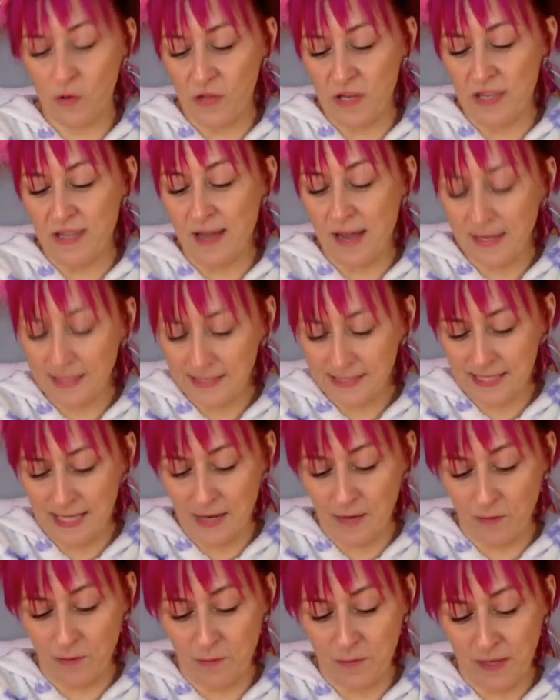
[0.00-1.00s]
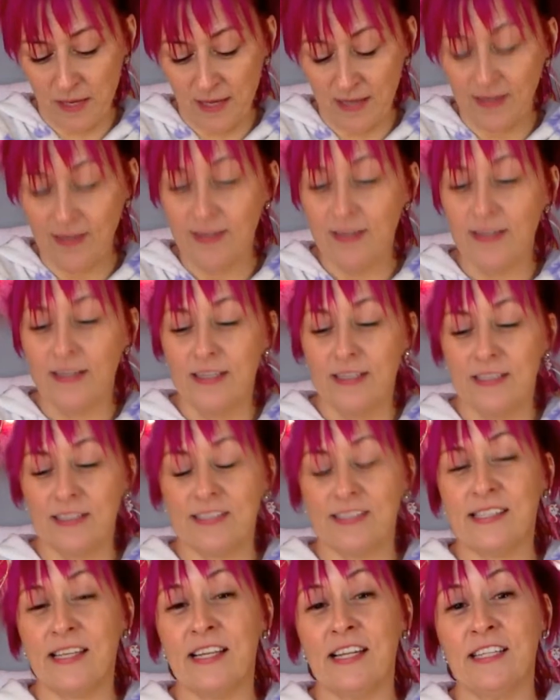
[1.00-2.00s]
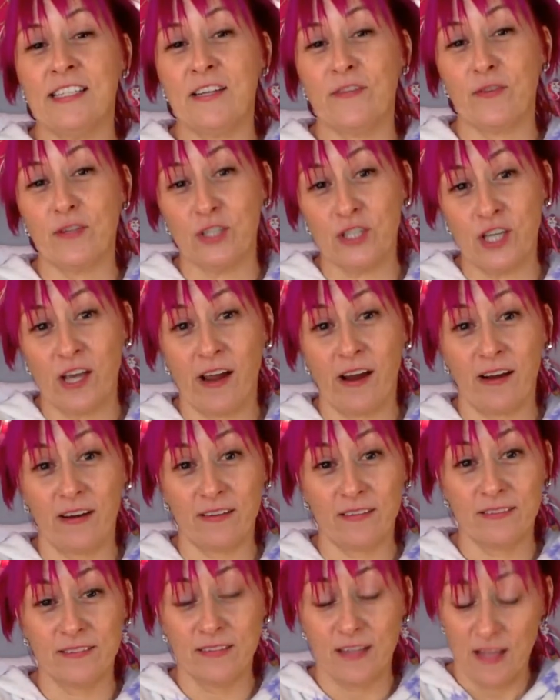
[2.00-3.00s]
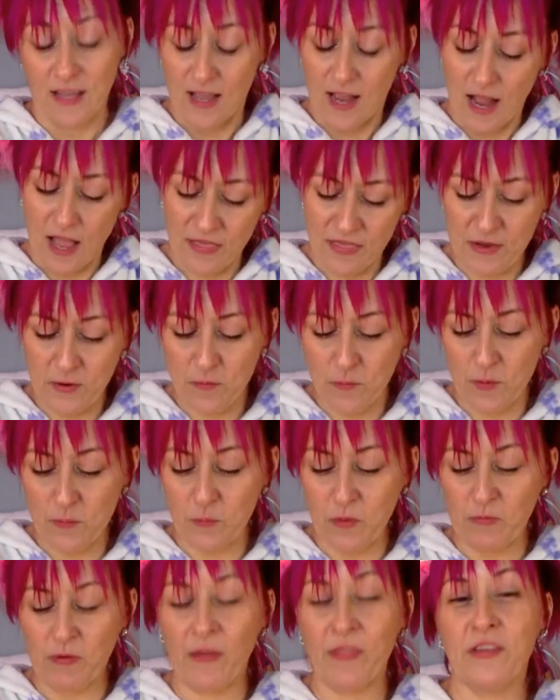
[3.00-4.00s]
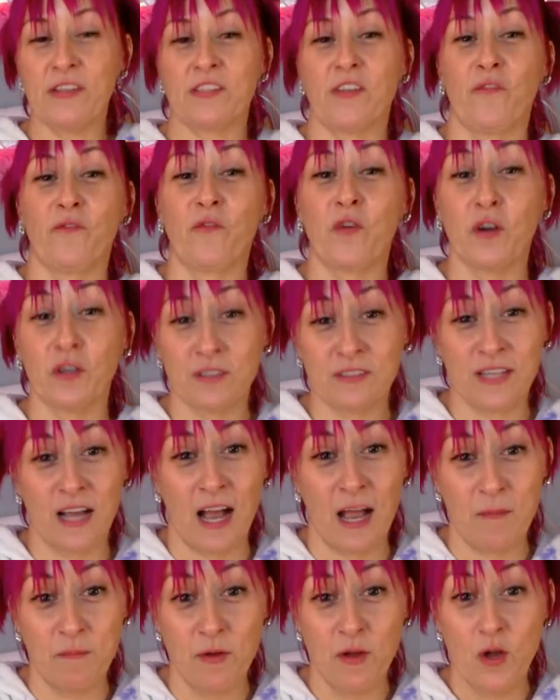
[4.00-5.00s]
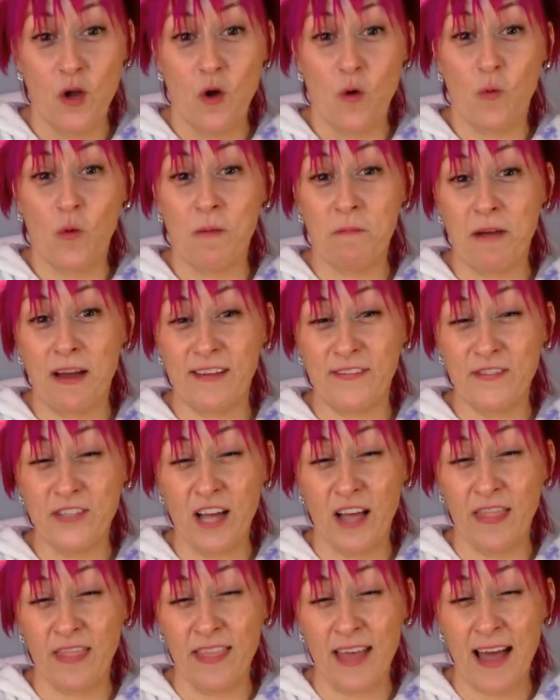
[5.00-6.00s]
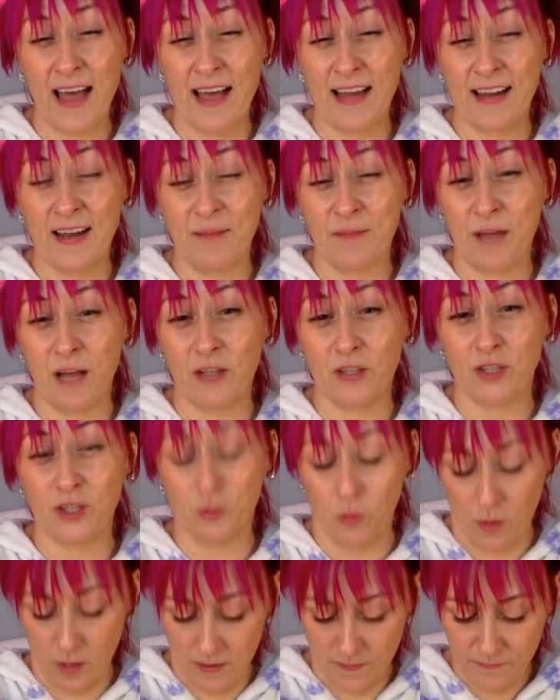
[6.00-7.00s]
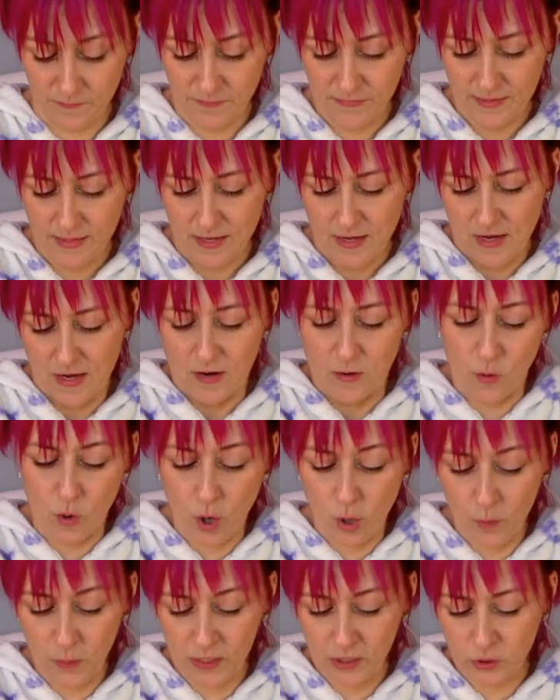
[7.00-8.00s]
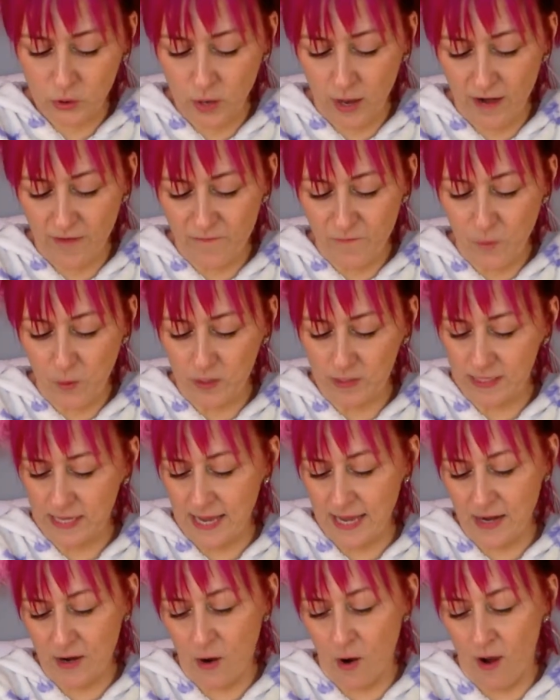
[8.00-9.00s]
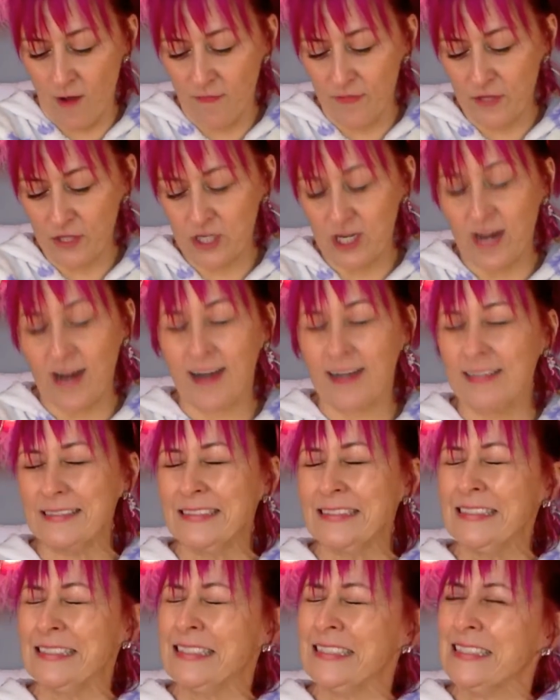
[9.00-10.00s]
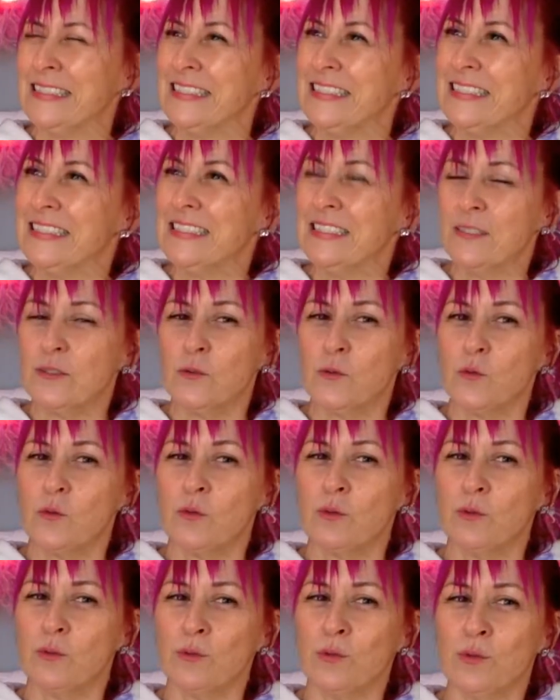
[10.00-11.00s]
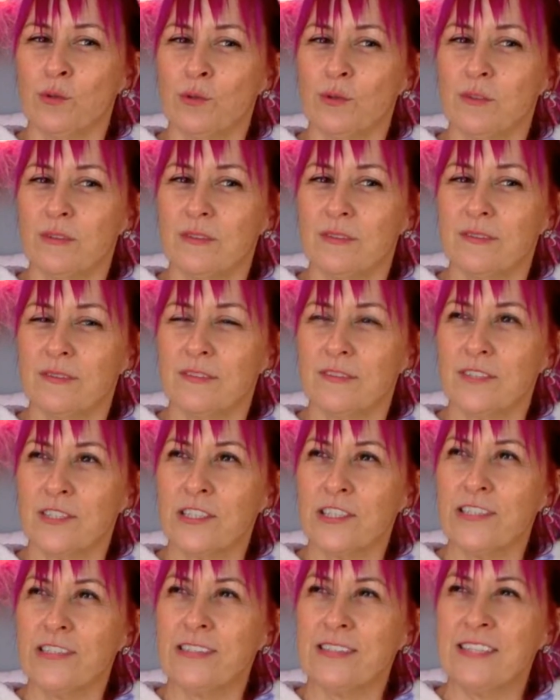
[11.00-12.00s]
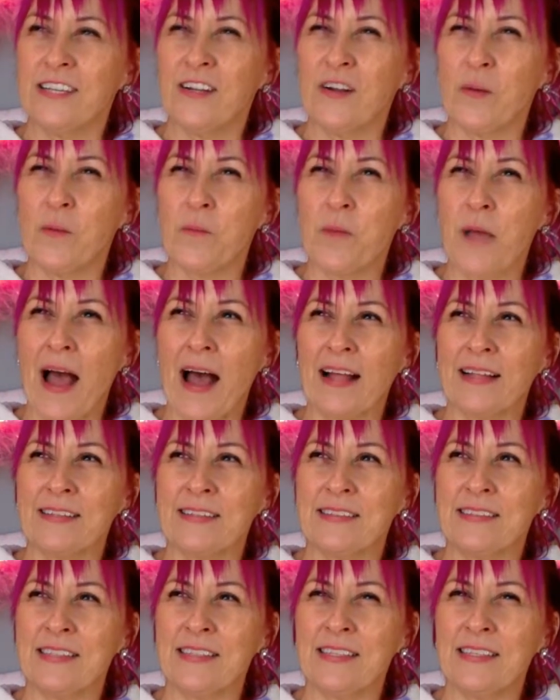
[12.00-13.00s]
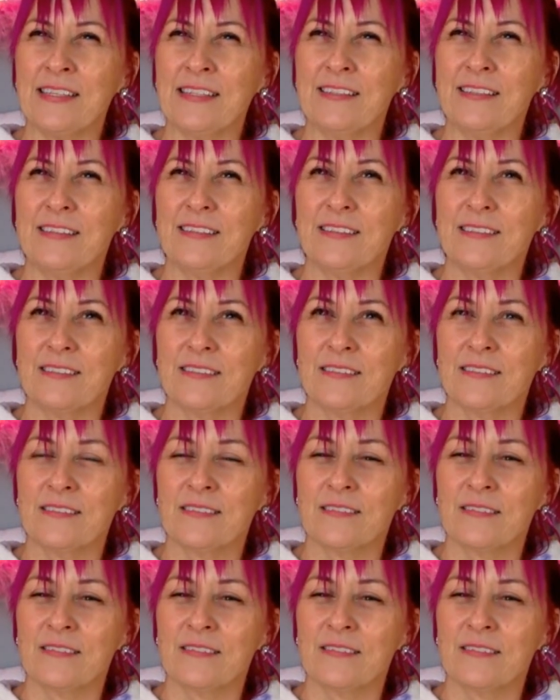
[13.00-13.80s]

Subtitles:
we know the nice thing would be to sit in a different chair. I think when we read this the first time, we might have done that. I'm not sure. Or we could try to force Hannah off the chair. Good seed or bad seed?